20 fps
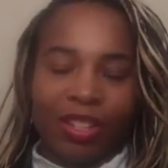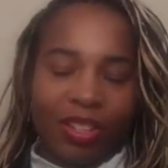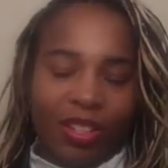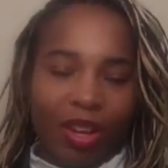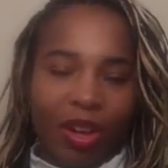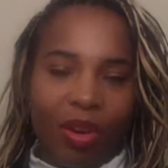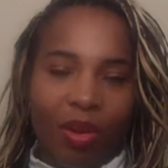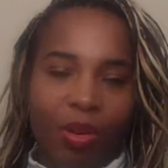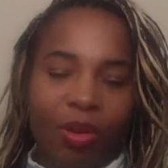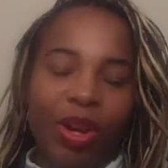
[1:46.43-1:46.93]

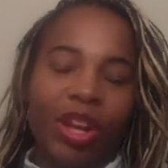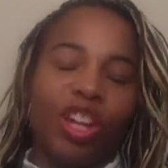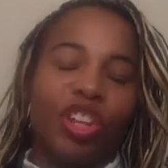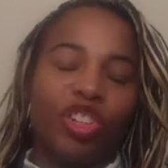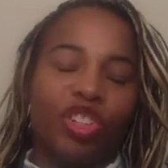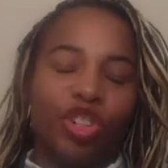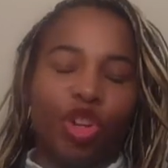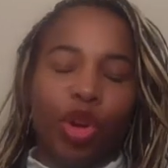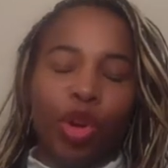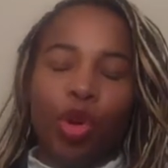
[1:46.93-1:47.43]
So,
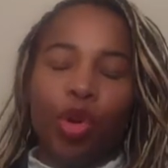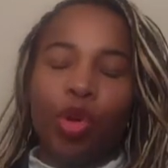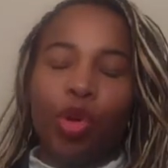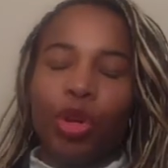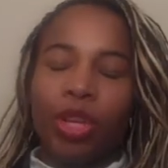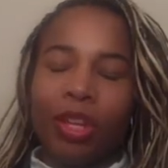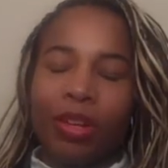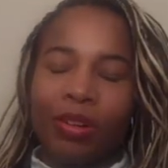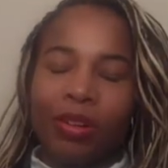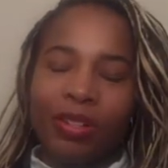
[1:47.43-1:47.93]

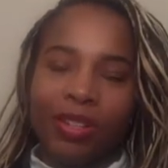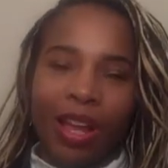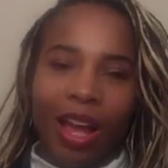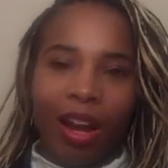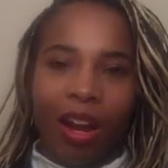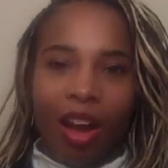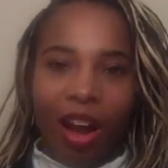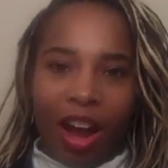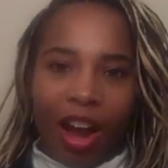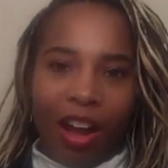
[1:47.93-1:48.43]
2 years
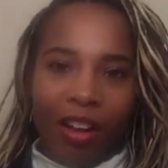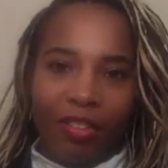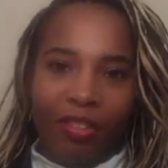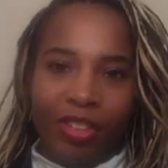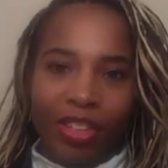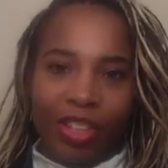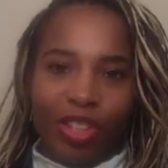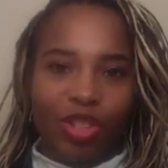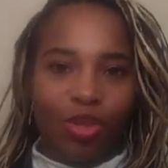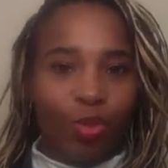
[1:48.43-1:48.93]
out of
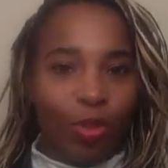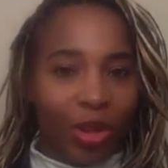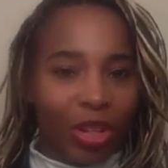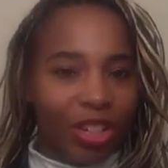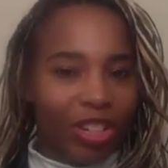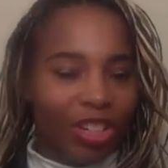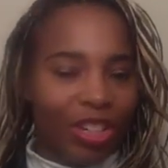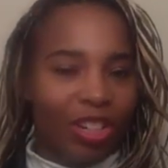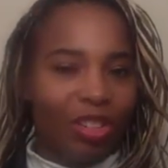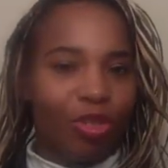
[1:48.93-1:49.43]
office, what
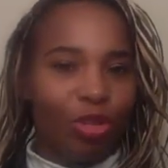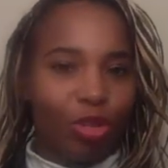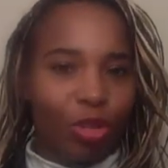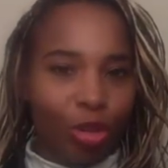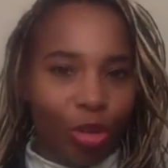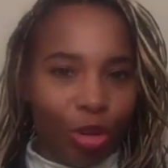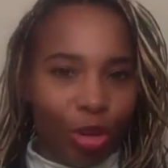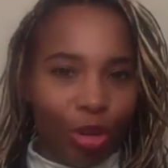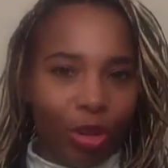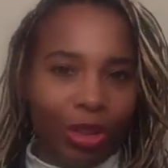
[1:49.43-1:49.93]
has she
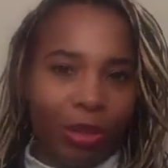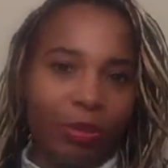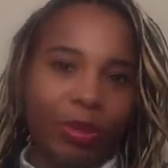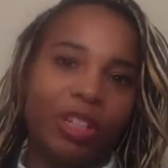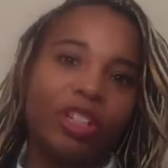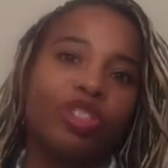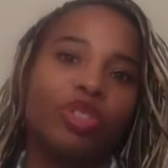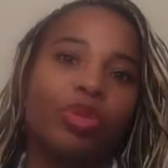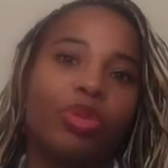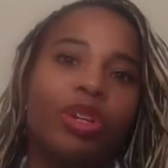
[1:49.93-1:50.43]
really
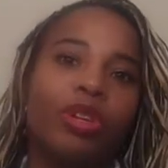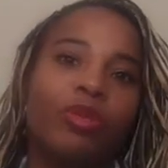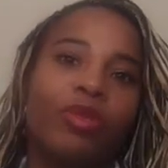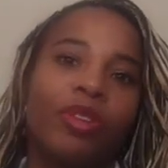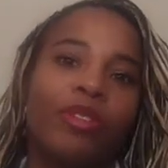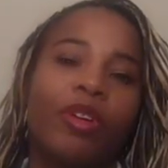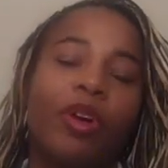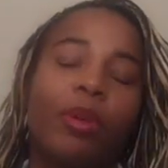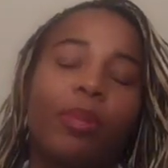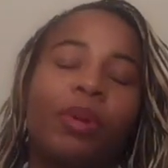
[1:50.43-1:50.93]
been doing
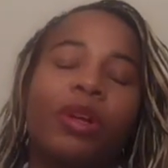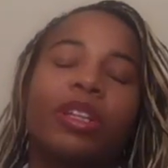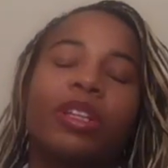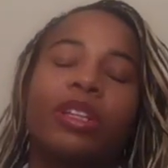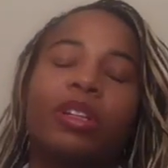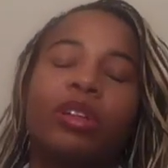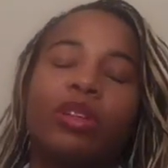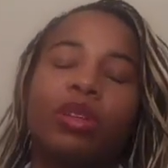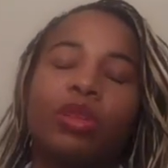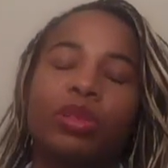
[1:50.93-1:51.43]
with her
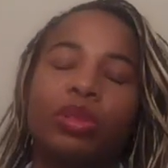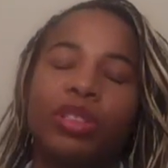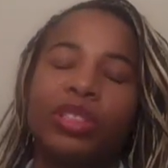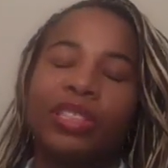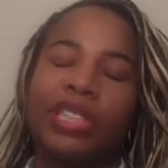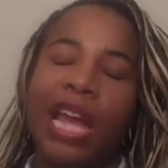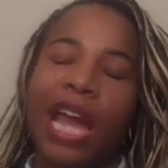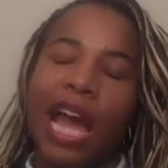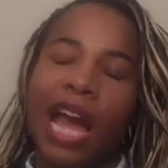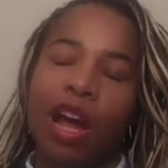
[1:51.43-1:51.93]
political
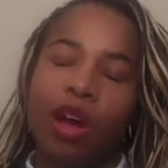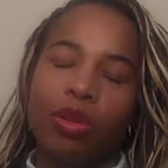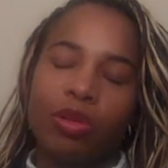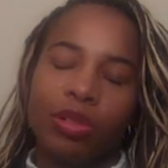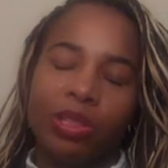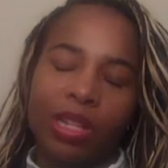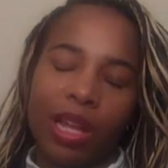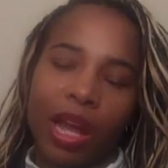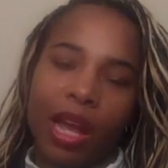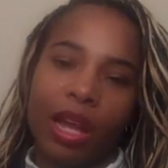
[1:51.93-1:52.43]

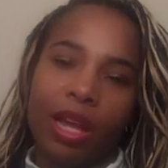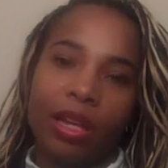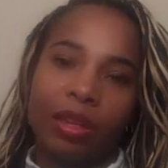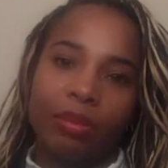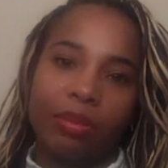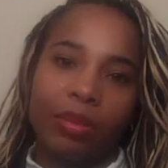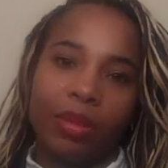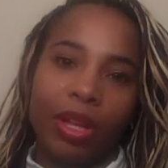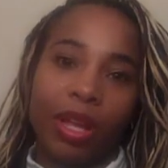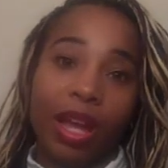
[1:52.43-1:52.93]

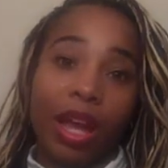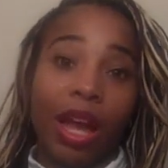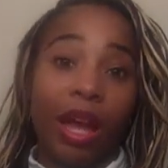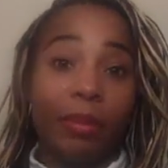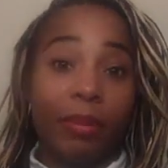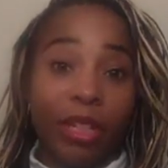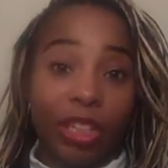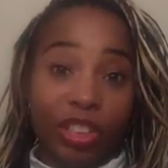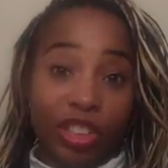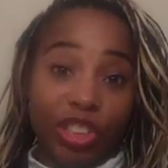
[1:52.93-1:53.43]
downtime?
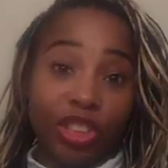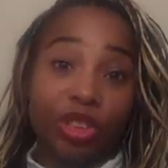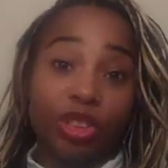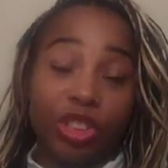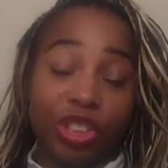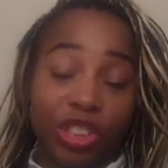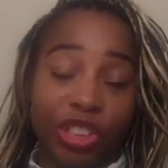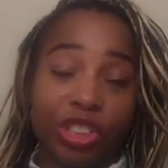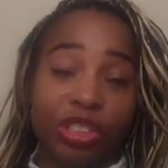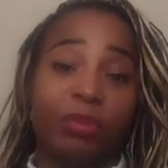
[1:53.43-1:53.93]
I mean,
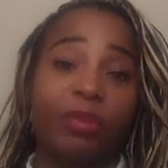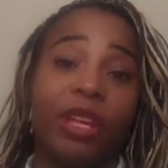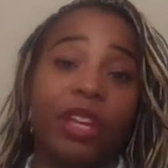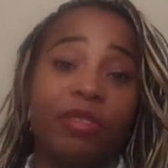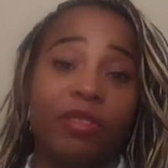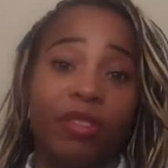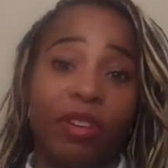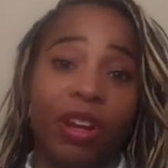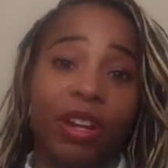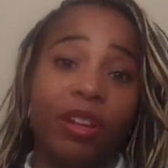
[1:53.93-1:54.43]
sure, she's
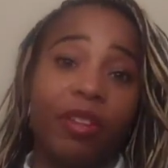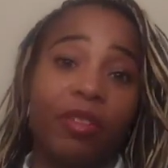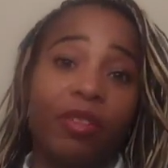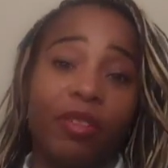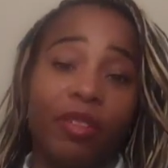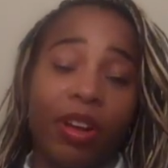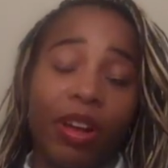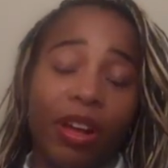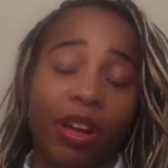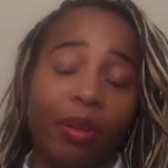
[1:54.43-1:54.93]
made fun
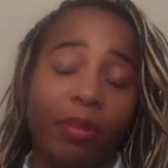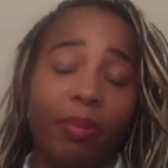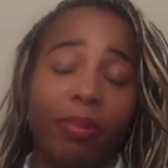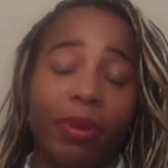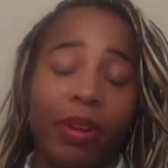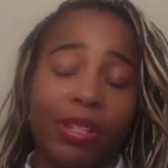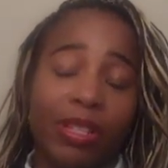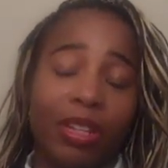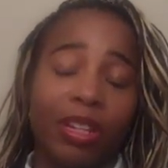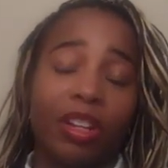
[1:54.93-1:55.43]
of
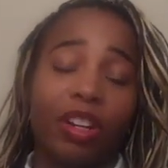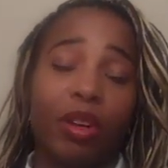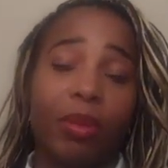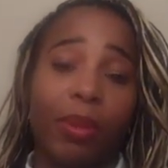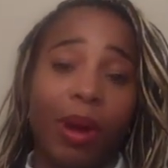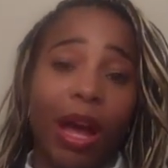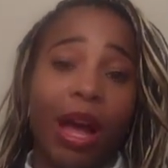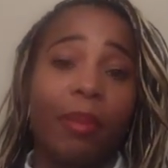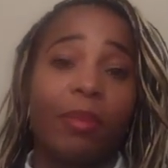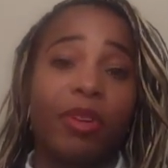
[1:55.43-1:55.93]
President
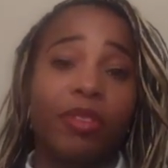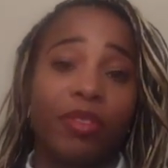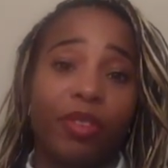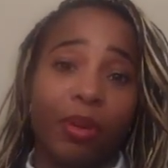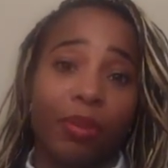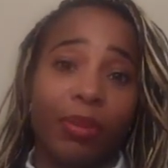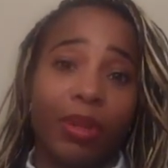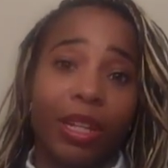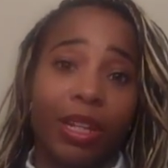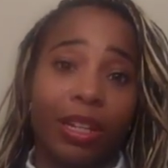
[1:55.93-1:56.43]
Obama
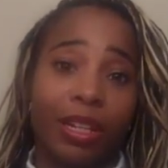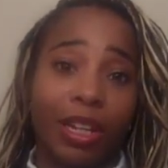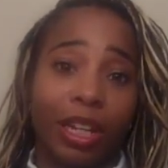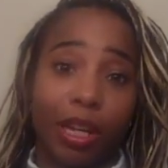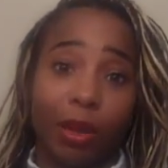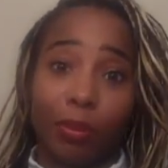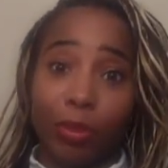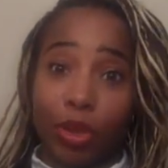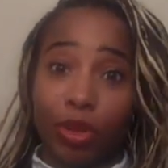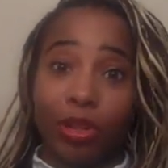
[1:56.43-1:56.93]
for being a
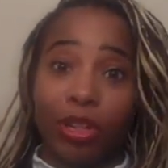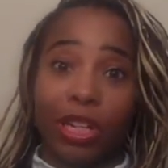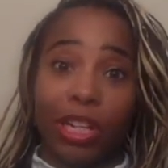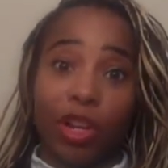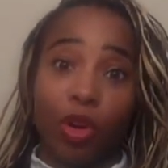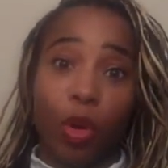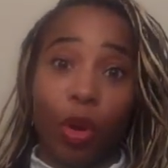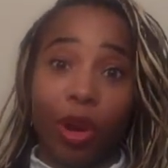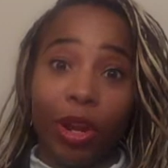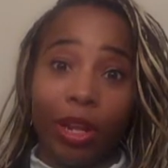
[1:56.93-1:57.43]

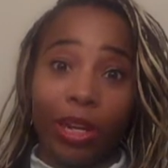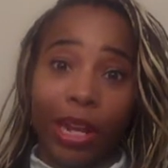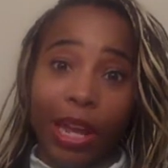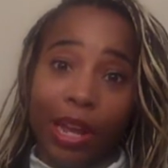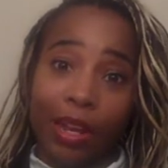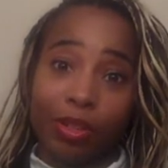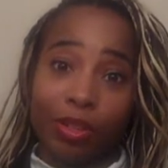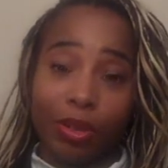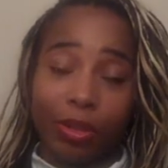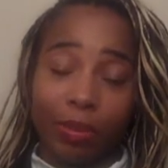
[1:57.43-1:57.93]
community
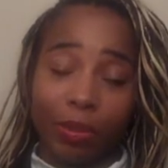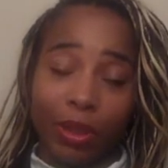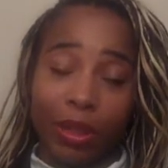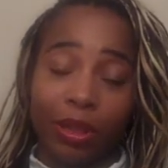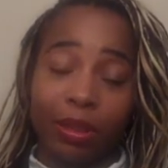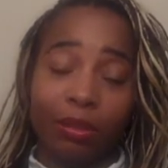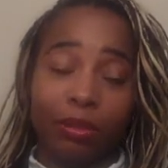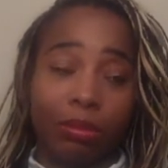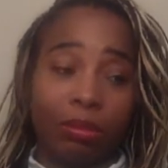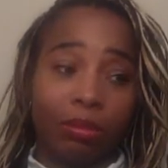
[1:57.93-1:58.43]
organizer,
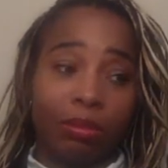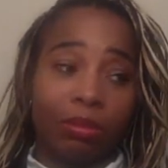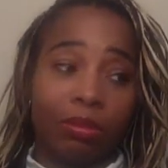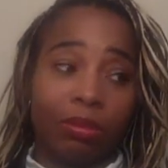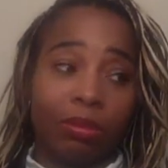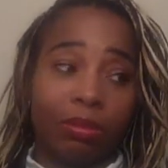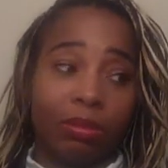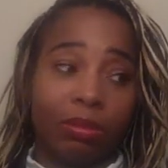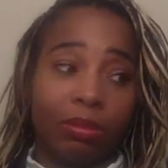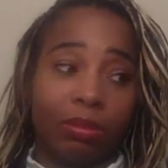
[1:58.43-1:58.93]
but
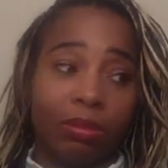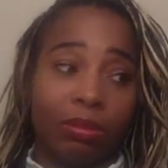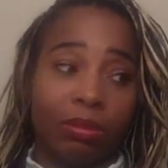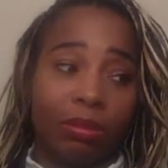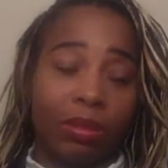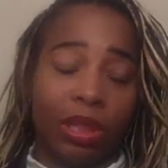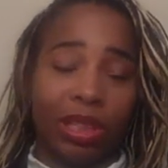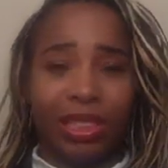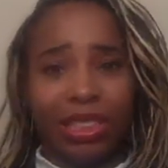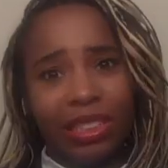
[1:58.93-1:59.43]

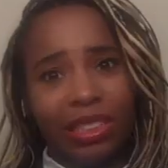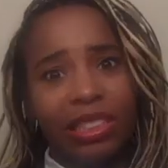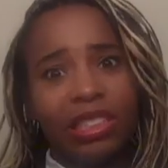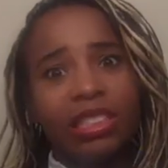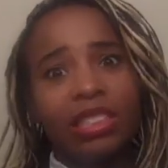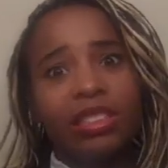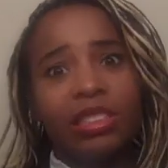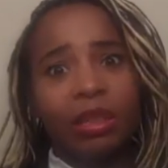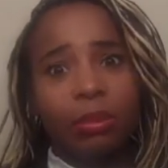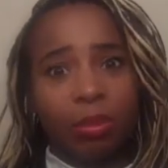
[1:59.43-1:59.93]
at least he
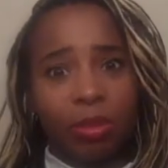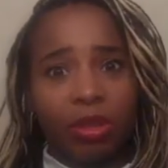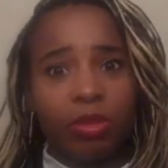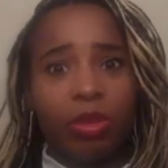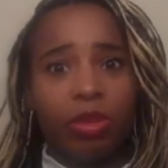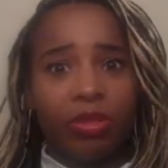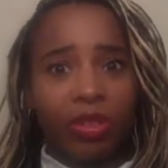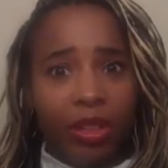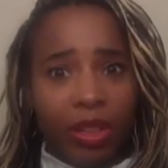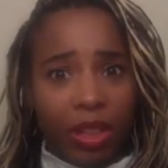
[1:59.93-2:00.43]
did something
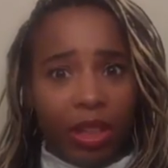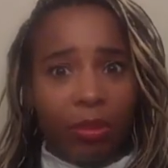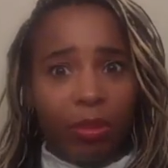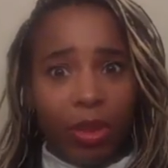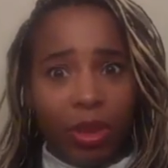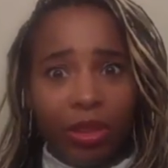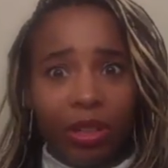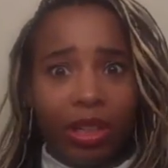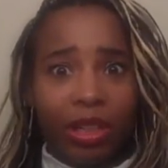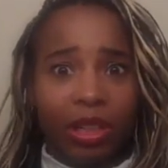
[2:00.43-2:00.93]
within the
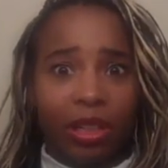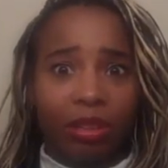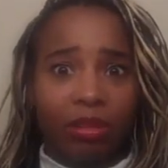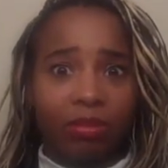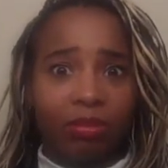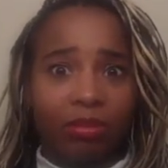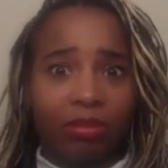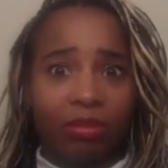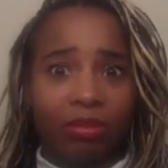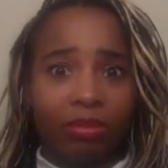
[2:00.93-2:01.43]
community.